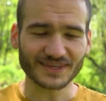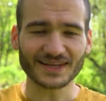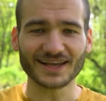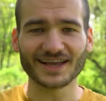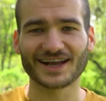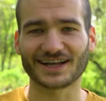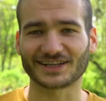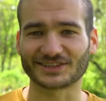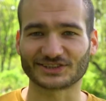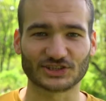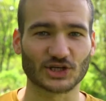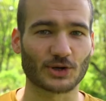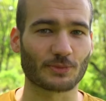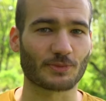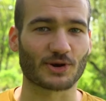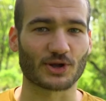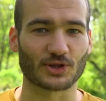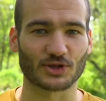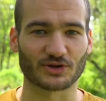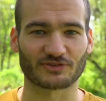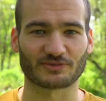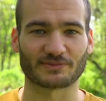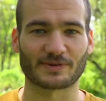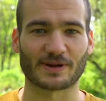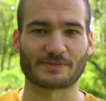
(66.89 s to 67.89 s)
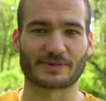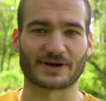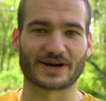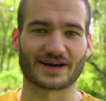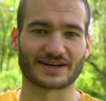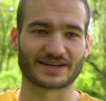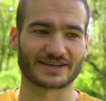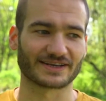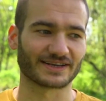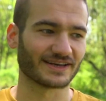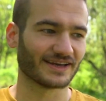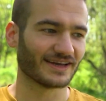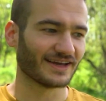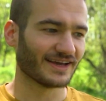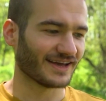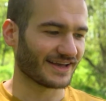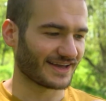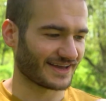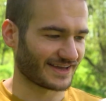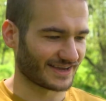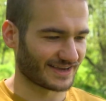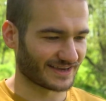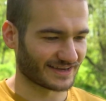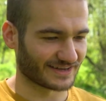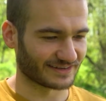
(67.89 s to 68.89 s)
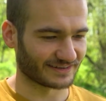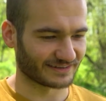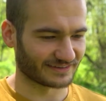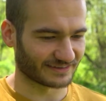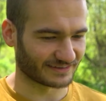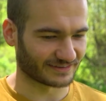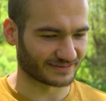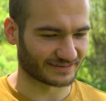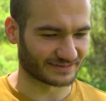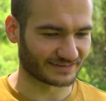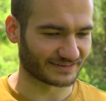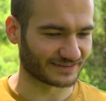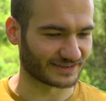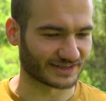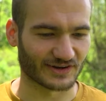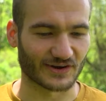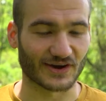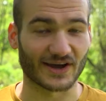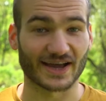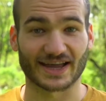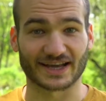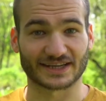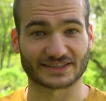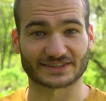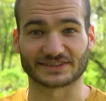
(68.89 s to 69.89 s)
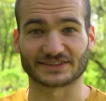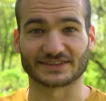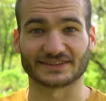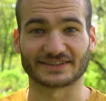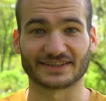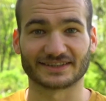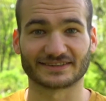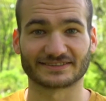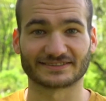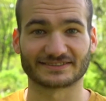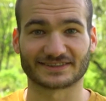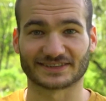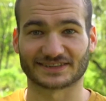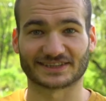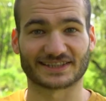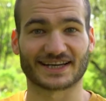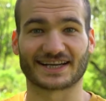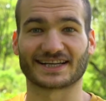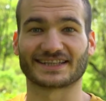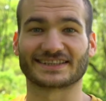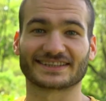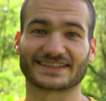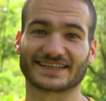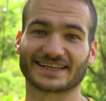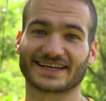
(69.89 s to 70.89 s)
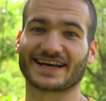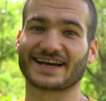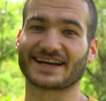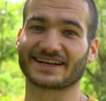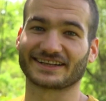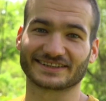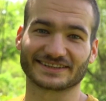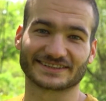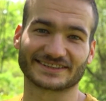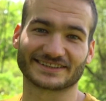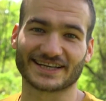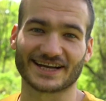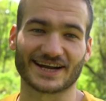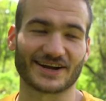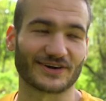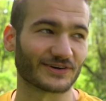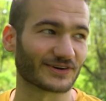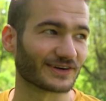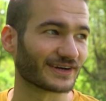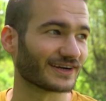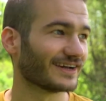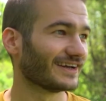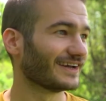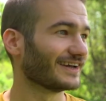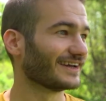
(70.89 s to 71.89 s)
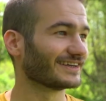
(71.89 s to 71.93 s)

had soap all over my body, and, you know, I actually decided to get out of the shower,